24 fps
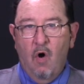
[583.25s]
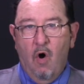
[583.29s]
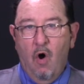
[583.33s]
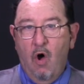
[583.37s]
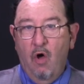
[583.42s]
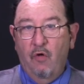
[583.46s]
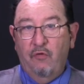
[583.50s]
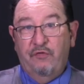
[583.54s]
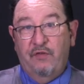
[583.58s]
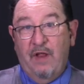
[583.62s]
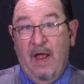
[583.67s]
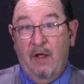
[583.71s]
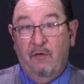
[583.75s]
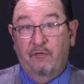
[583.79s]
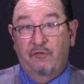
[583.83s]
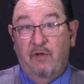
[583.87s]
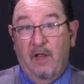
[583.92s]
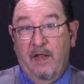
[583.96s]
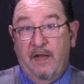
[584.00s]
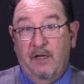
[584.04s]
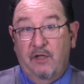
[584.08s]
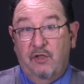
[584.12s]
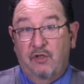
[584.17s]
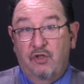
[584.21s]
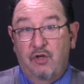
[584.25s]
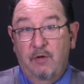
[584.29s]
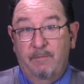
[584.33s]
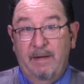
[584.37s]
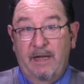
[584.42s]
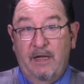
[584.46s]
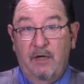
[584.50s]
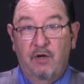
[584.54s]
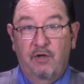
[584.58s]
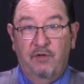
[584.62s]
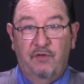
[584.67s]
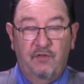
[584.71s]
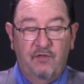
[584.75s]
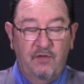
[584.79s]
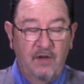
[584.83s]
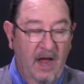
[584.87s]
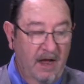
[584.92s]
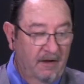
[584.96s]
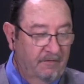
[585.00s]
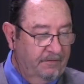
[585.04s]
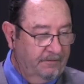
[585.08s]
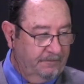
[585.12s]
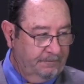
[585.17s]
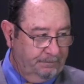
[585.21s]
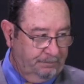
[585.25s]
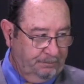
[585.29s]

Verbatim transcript: All sounds like should be good stuff.